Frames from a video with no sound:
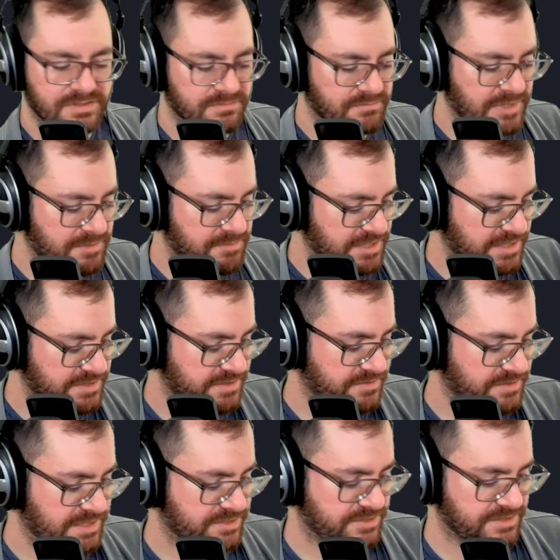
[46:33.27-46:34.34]
Maybe I don't
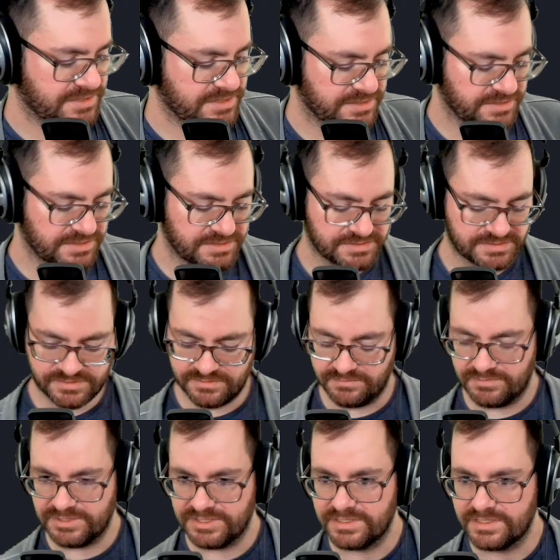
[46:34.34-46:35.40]
actually need these to
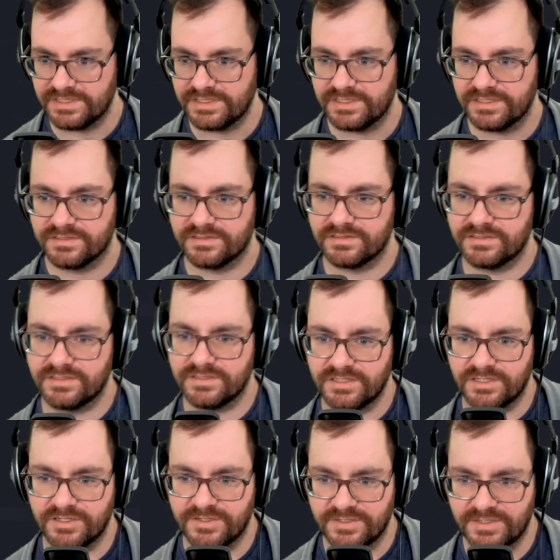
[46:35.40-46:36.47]
be
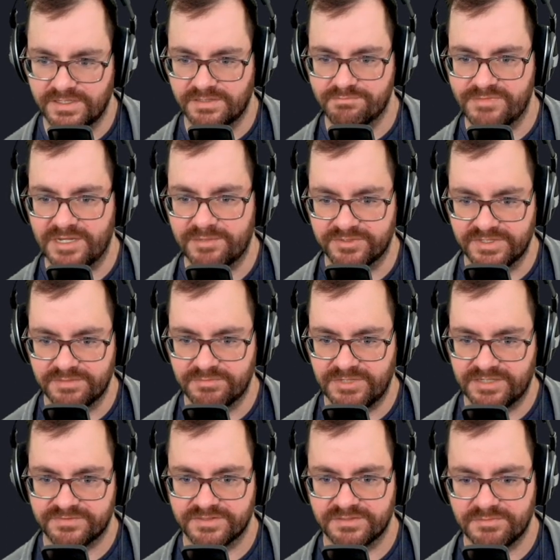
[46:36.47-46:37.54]
a memory
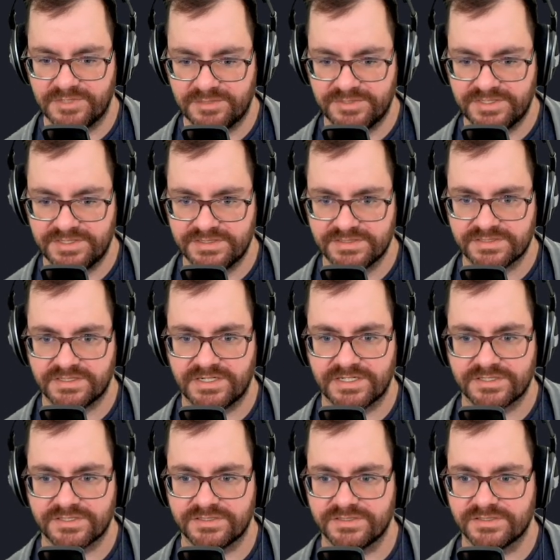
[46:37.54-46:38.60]
buffer. Maybe these can
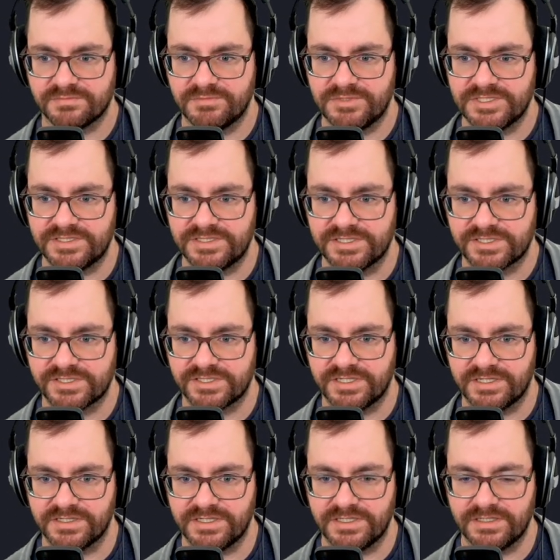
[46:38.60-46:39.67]
actually just be a
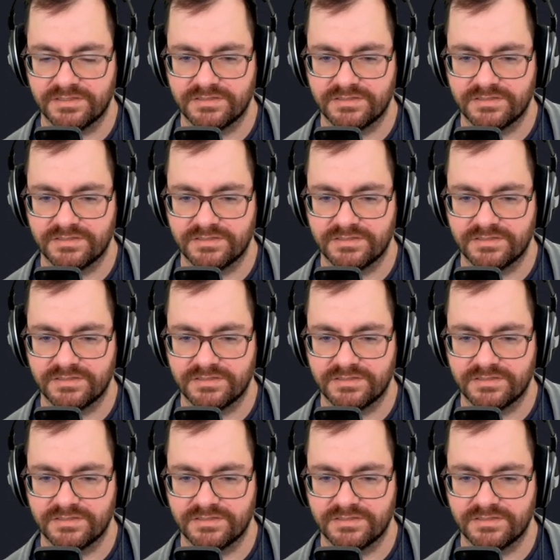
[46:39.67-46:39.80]
dictionary.